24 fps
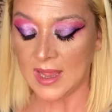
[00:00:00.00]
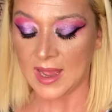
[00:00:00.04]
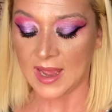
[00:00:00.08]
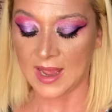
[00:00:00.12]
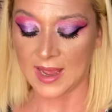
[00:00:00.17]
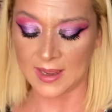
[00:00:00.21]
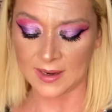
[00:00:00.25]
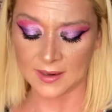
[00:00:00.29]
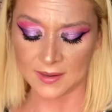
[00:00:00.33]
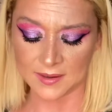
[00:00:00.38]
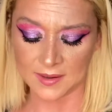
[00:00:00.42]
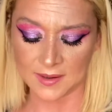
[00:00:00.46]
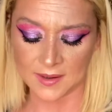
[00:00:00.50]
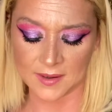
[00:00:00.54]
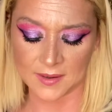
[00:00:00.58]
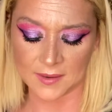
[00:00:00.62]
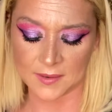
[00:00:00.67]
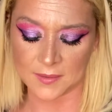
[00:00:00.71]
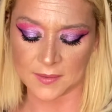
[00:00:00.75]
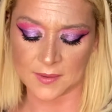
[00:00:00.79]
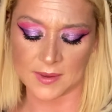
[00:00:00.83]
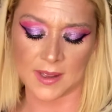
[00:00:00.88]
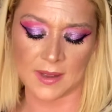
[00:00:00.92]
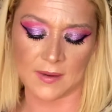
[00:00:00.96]
I don't
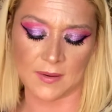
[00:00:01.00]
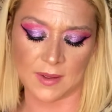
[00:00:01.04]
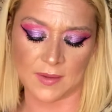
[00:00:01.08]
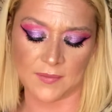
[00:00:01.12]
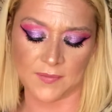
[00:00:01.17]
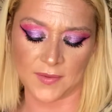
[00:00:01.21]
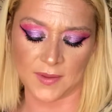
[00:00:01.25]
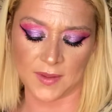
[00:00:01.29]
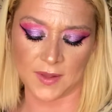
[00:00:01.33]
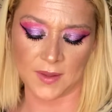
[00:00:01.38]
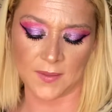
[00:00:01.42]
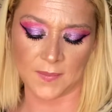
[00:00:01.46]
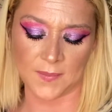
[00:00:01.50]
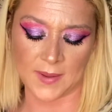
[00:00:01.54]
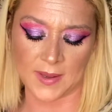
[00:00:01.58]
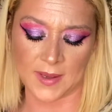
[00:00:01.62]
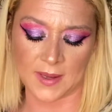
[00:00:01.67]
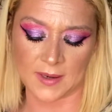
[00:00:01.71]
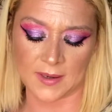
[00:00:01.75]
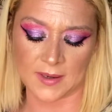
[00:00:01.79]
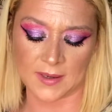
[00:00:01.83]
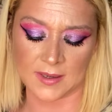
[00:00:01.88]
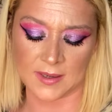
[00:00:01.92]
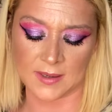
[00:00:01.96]
know how I feel
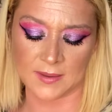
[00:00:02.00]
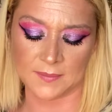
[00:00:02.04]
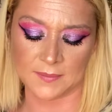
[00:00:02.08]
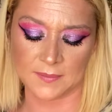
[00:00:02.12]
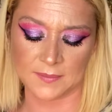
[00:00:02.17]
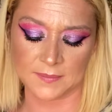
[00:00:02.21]
about it.